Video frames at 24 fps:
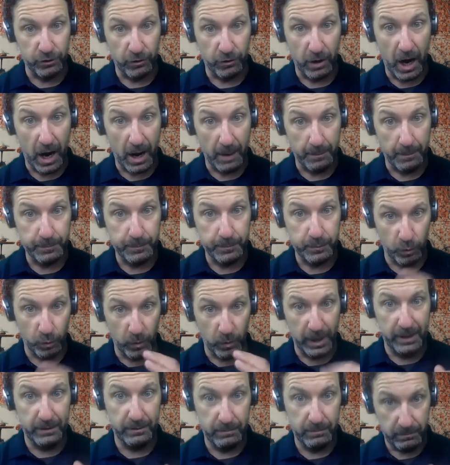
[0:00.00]
drops,
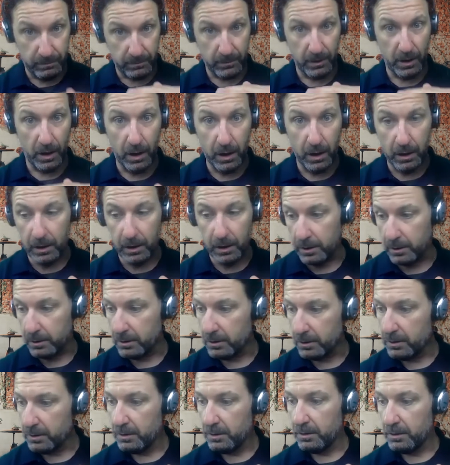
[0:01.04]
when our
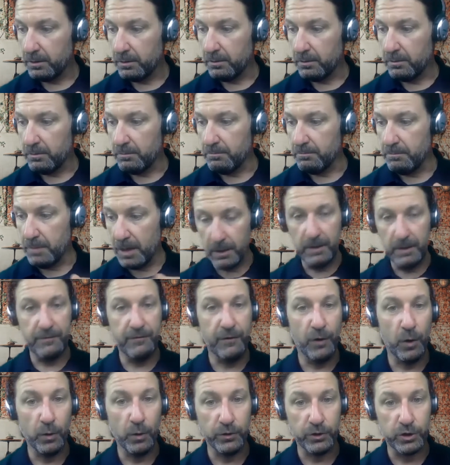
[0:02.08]

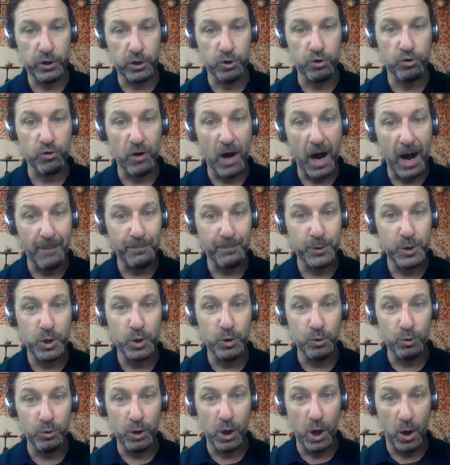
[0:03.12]
millivolts drop
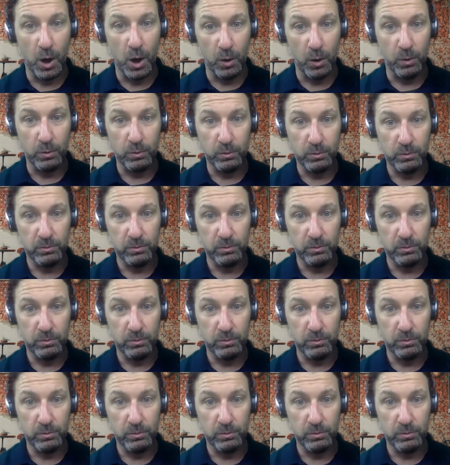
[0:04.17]
too low.